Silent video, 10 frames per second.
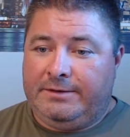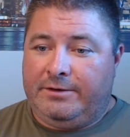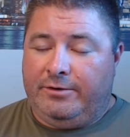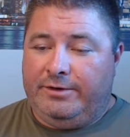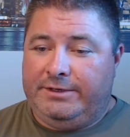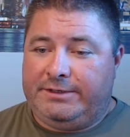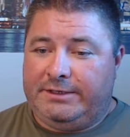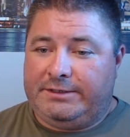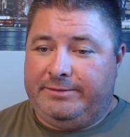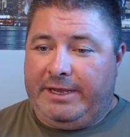Cody
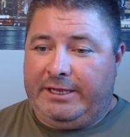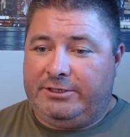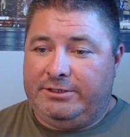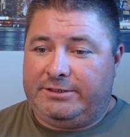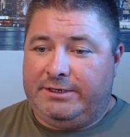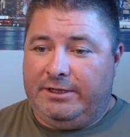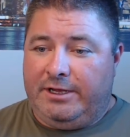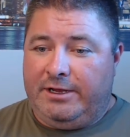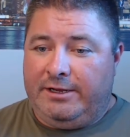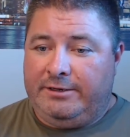says the match is still
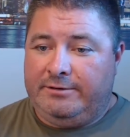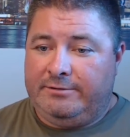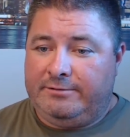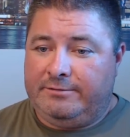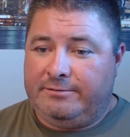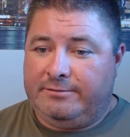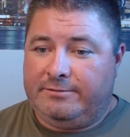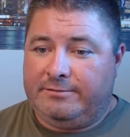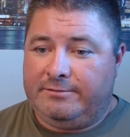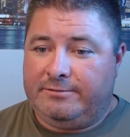on.
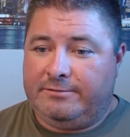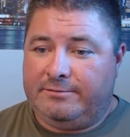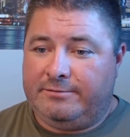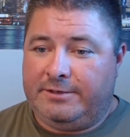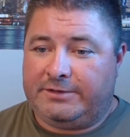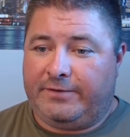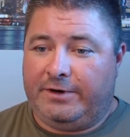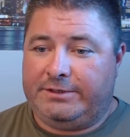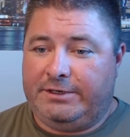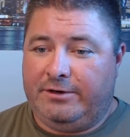As far
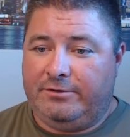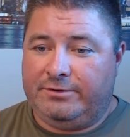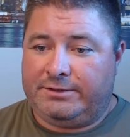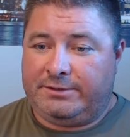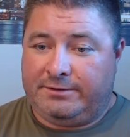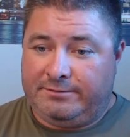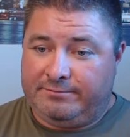as he knows.